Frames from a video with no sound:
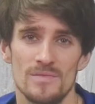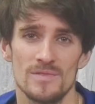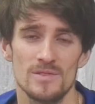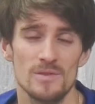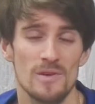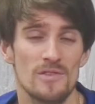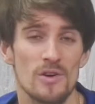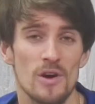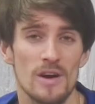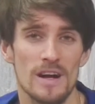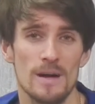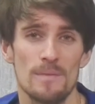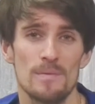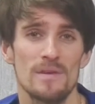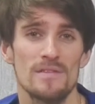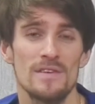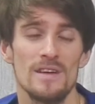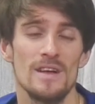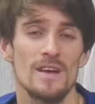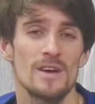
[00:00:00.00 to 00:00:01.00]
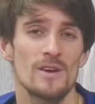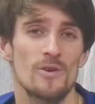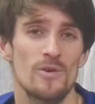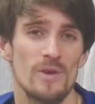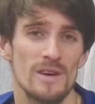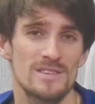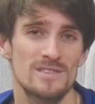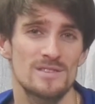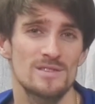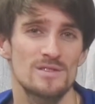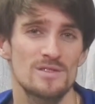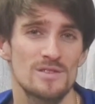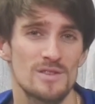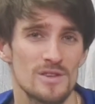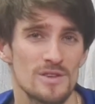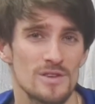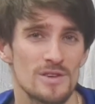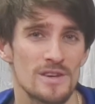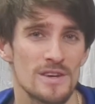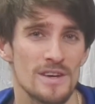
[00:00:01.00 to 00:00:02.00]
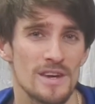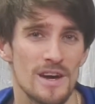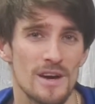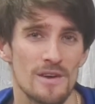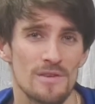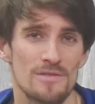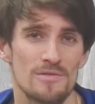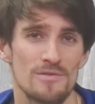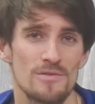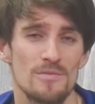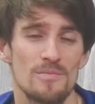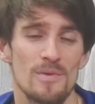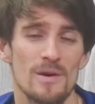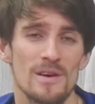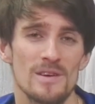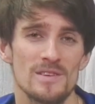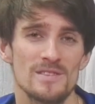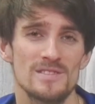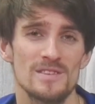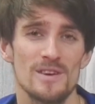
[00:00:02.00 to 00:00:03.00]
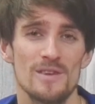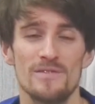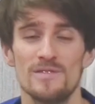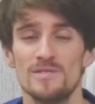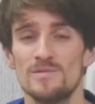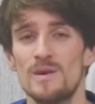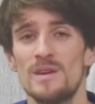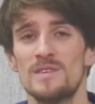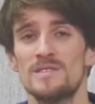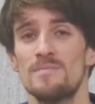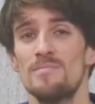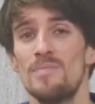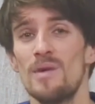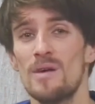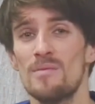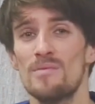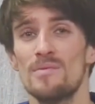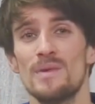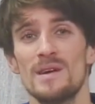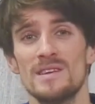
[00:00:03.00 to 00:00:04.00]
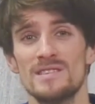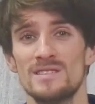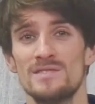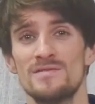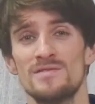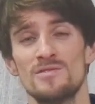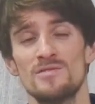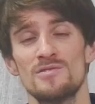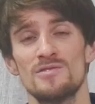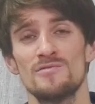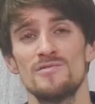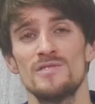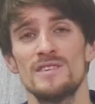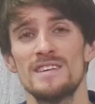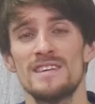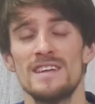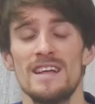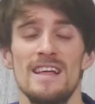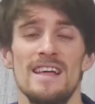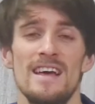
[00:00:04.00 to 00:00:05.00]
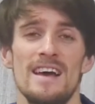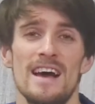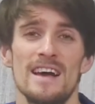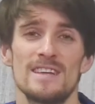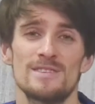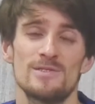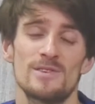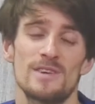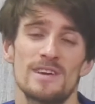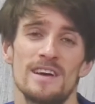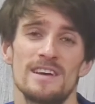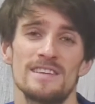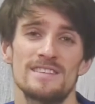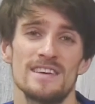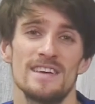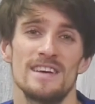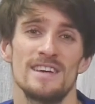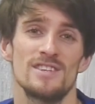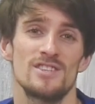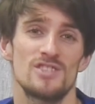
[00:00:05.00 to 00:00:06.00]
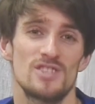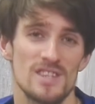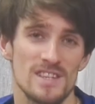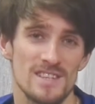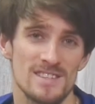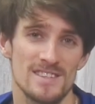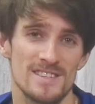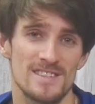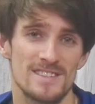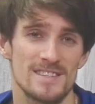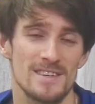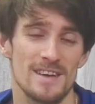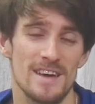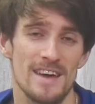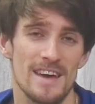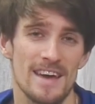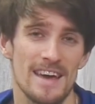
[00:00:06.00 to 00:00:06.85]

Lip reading: So I've got a couple of questions so that you can go through by yourself, as well as a Bible passage for you to read as we look at Jesus